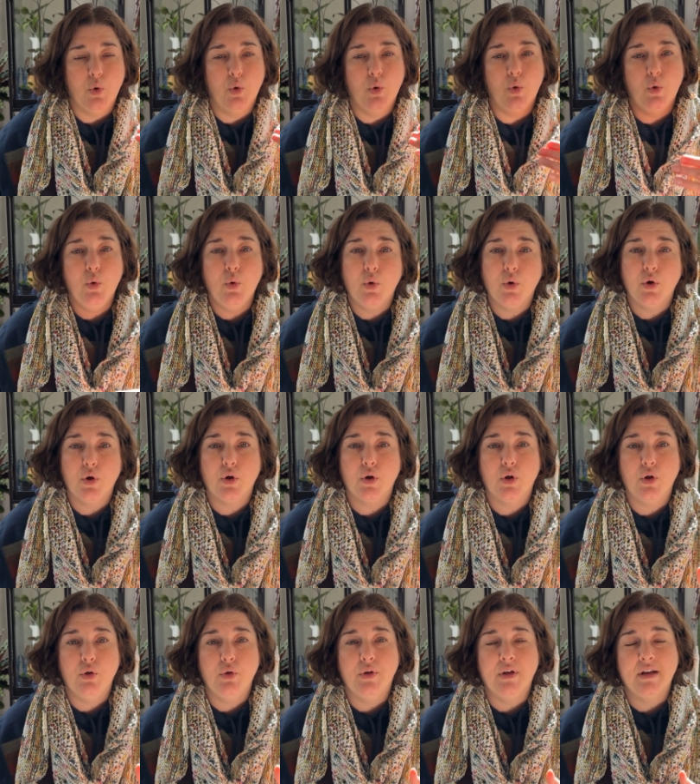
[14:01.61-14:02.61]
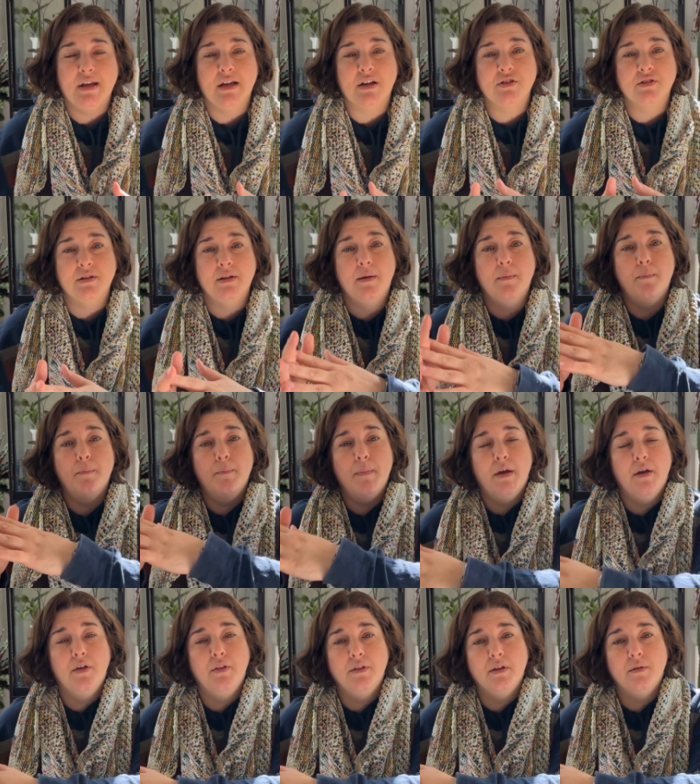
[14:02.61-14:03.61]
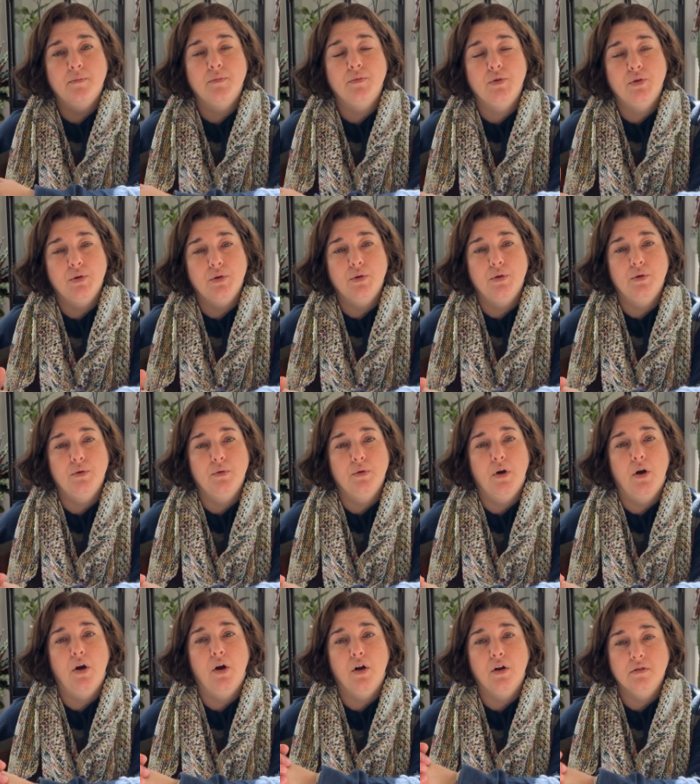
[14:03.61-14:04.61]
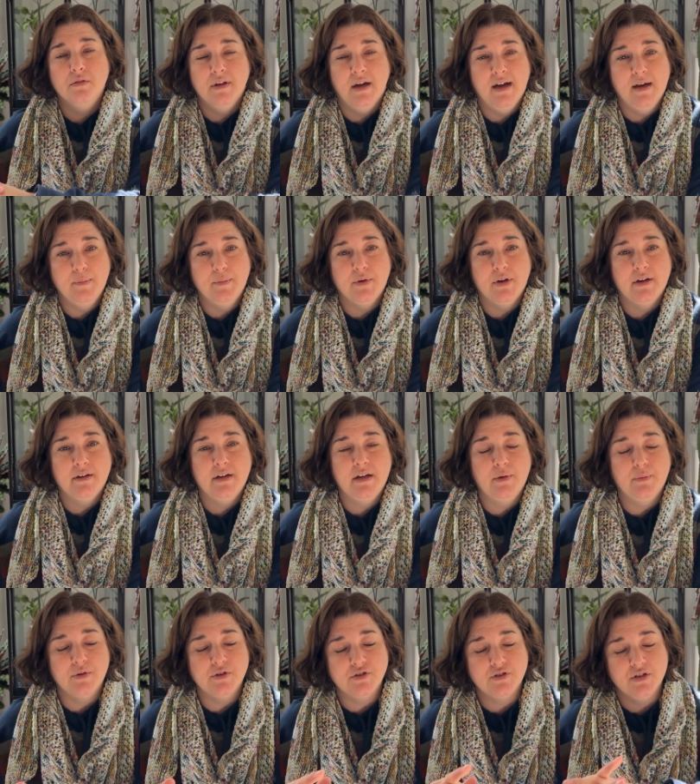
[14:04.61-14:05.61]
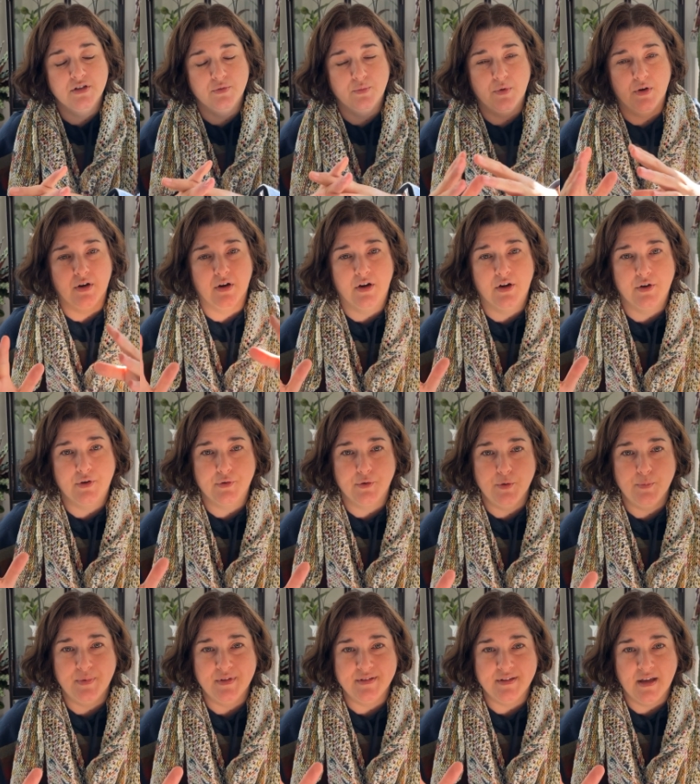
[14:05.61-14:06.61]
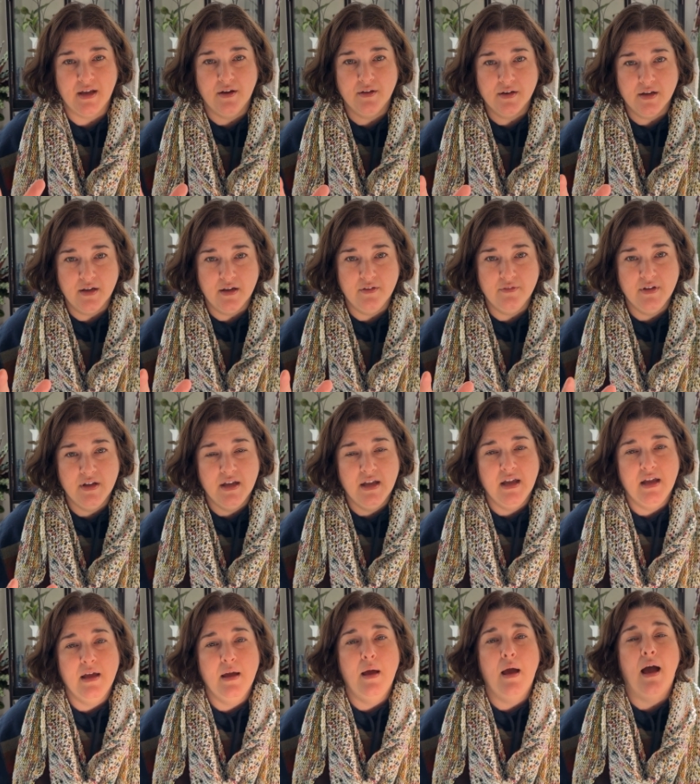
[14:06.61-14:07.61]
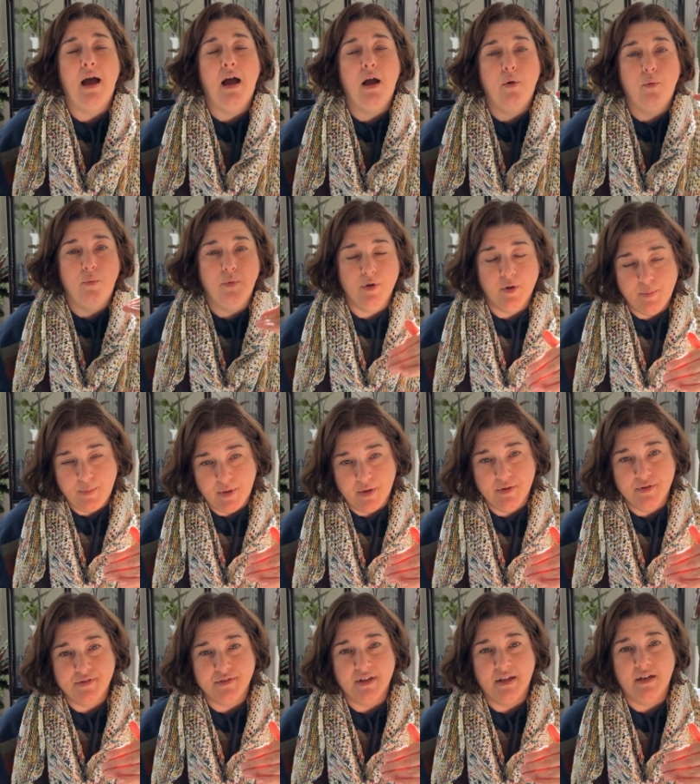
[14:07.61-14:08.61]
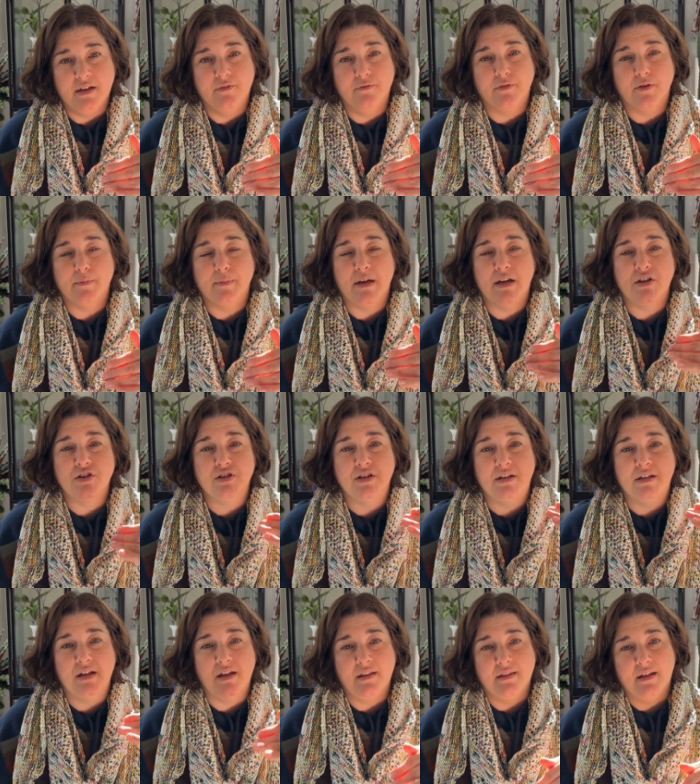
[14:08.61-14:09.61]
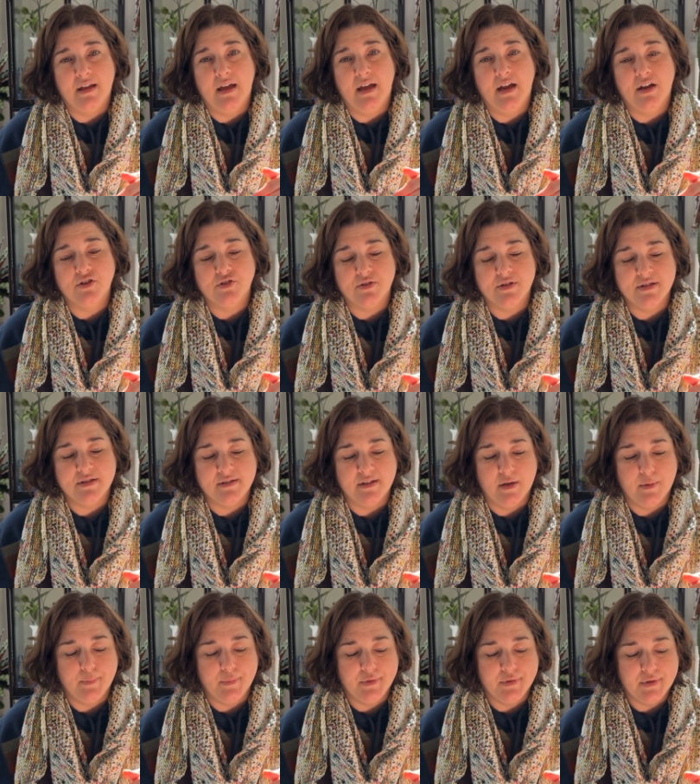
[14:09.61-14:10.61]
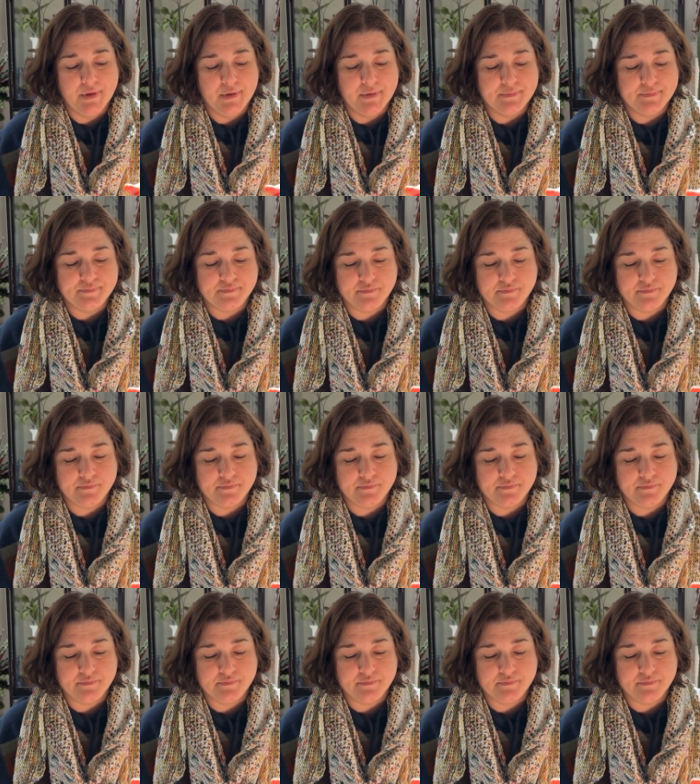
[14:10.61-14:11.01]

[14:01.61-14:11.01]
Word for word: or you can actually mail them to our library which is where our group is out of. I will post that information and that address down below